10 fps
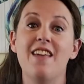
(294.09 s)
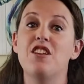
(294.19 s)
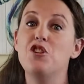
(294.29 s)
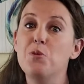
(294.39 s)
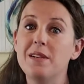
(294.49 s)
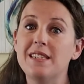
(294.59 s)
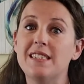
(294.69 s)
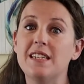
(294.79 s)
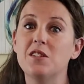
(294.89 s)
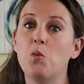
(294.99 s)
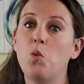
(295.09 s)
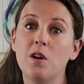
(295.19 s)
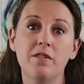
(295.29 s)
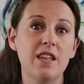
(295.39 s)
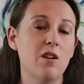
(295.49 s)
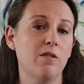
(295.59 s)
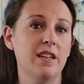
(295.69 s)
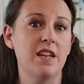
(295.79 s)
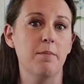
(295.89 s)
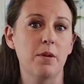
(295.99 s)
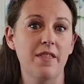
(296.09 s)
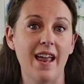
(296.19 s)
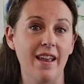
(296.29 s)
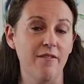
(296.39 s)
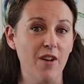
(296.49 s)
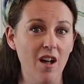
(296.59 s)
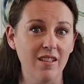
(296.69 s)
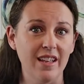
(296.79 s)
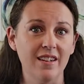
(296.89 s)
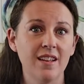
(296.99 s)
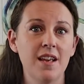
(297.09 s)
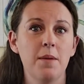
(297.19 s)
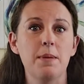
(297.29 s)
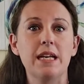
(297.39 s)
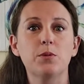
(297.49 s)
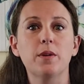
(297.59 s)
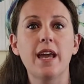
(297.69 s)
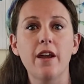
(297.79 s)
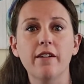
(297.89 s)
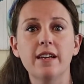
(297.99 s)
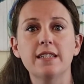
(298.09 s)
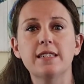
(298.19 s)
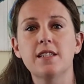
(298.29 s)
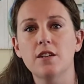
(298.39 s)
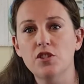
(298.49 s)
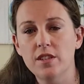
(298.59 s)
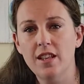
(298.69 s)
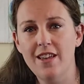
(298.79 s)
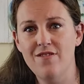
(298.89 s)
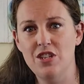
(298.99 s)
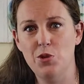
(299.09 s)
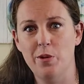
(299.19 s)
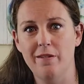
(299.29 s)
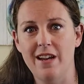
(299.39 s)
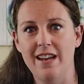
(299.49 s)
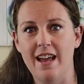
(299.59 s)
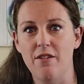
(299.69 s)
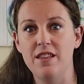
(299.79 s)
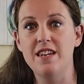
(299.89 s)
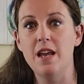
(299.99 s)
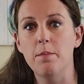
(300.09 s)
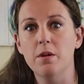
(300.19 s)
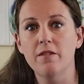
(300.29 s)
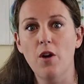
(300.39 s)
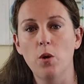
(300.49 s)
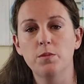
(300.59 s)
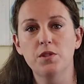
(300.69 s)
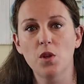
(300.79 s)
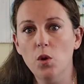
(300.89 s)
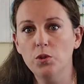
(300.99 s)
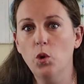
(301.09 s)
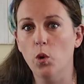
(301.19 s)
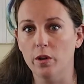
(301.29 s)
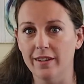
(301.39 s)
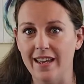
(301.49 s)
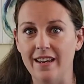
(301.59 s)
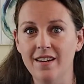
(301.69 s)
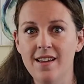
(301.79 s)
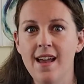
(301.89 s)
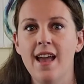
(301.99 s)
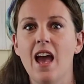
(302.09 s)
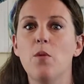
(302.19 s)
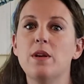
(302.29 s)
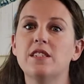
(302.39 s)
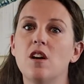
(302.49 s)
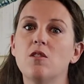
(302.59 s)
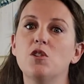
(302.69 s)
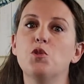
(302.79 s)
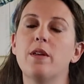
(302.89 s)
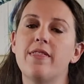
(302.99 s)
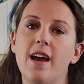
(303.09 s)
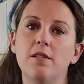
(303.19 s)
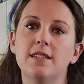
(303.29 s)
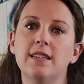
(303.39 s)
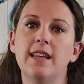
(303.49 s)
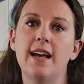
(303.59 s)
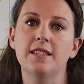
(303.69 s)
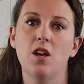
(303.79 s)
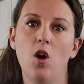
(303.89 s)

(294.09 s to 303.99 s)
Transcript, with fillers: And the new listings weren't the only number that had fallen because we're carrying such little inventory right now. The number of homes sold correlated, and we saw close to a thousand less